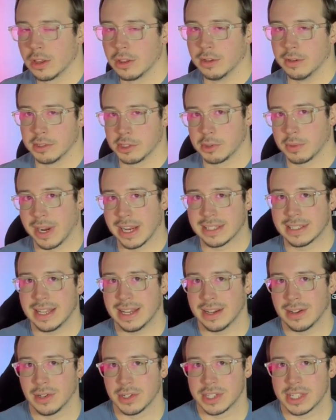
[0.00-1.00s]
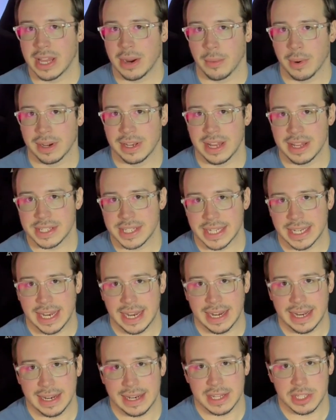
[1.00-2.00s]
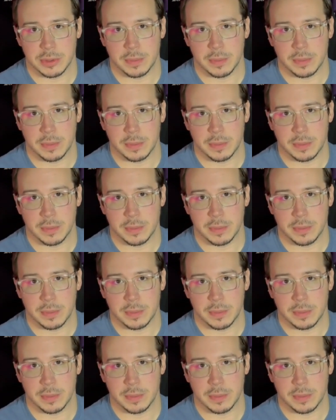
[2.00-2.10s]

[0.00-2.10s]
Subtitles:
Those rectangles that were designated as